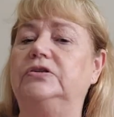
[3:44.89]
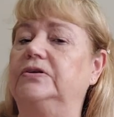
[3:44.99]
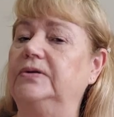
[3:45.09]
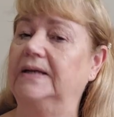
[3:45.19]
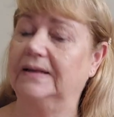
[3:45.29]

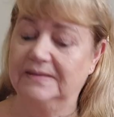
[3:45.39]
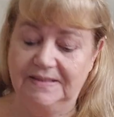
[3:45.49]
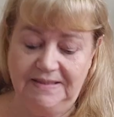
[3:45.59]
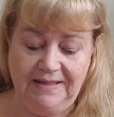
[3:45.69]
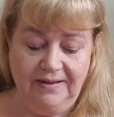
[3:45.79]
two
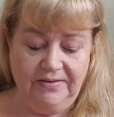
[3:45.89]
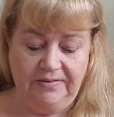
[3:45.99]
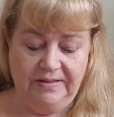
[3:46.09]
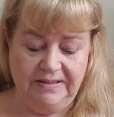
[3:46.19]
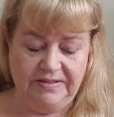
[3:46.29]
yarns together
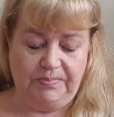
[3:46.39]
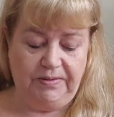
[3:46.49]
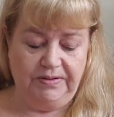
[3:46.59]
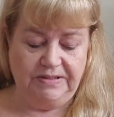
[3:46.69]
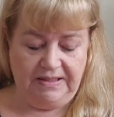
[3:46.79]
in this
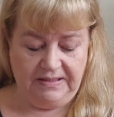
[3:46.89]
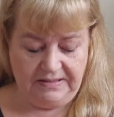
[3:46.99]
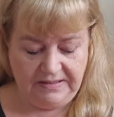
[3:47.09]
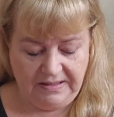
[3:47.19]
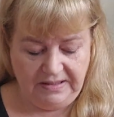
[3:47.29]

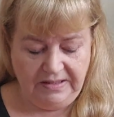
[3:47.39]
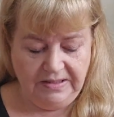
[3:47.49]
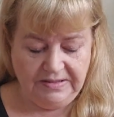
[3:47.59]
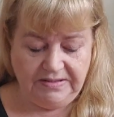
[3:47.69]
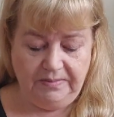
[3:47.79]
project.
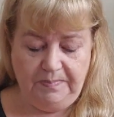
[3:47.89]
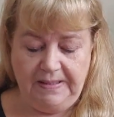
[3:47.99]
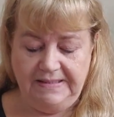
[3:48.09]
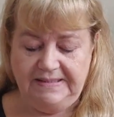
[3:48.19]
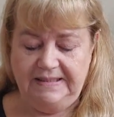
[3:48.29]
So
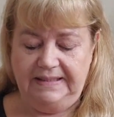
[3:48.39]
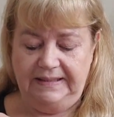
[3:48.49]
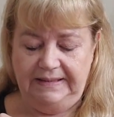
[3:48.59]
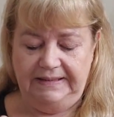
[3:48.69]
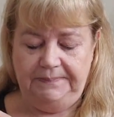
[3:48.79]

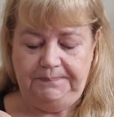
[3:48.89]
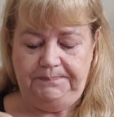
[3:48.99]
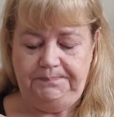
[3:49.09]
basically,